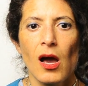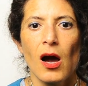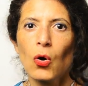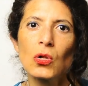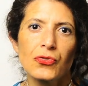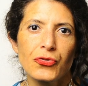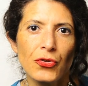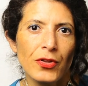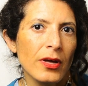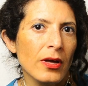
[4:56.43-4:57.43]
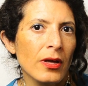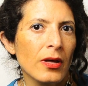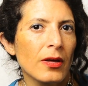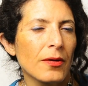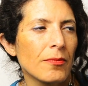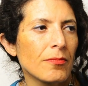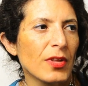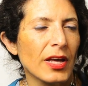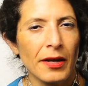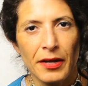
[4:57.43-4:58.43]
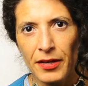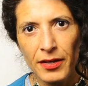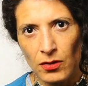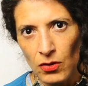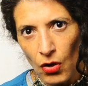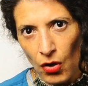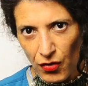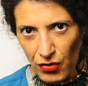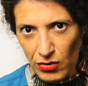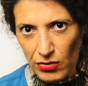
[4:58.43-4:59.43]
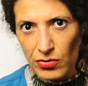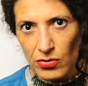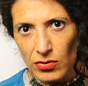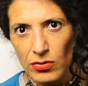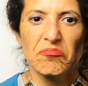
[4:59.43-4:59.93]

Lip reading: Also, they can heal others.